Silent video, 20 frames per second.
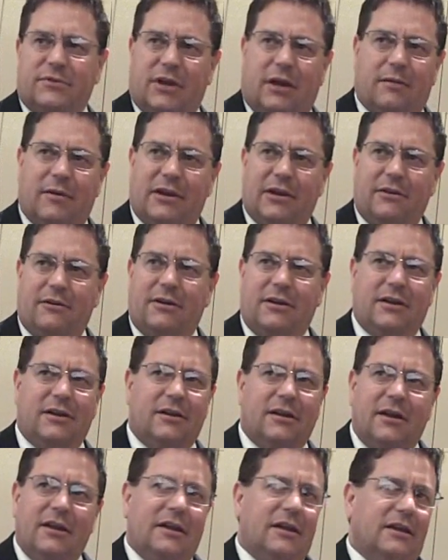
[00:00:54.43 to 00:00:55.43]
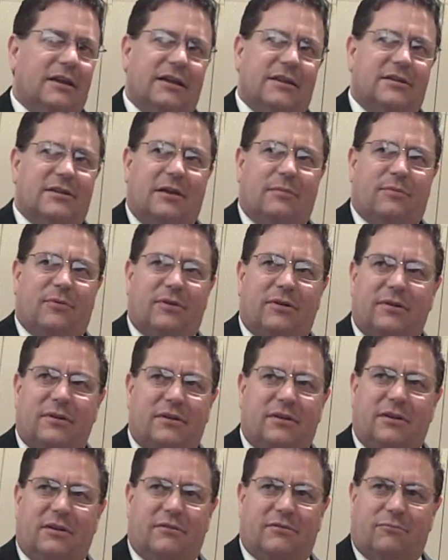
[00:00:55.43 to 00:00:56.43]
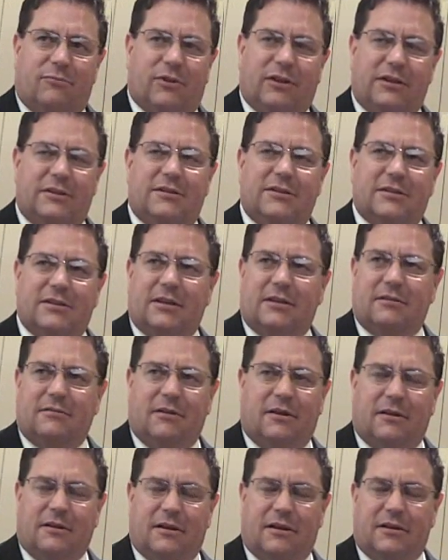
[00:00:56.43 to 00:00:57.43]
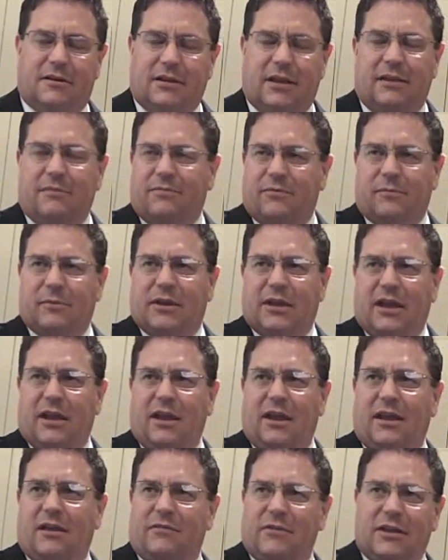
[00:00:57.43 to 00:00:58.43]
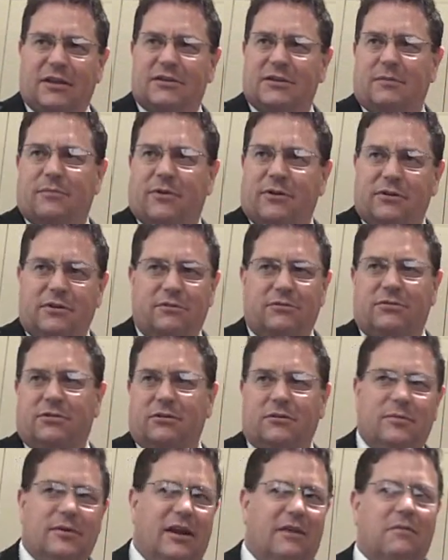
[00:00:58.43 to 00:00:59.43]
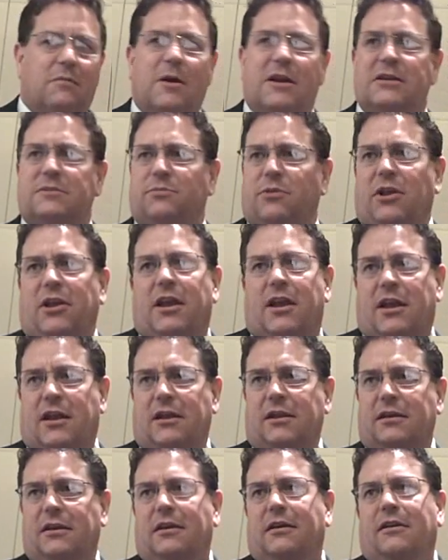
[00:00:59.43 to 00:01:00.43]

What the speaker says: Zawahiri gets up on, releases a tape from a cave, it gets up on YouTube, and everybody's playing it.